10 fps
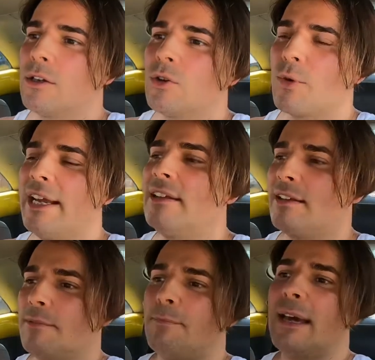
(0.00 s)
great,
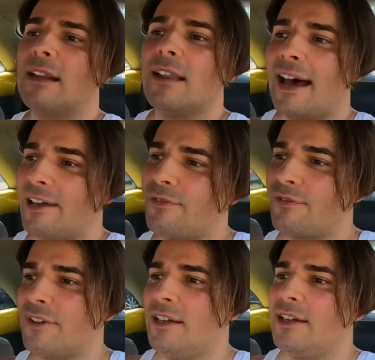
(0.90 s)
better life
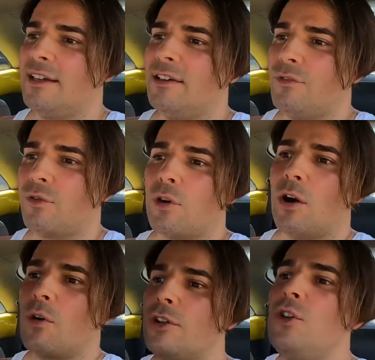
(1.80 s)
for
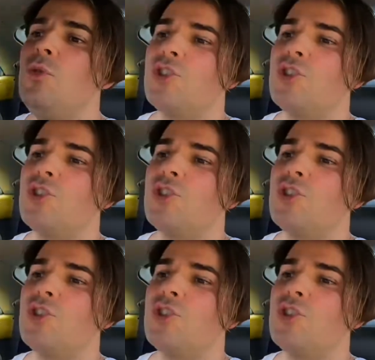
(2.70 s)
our new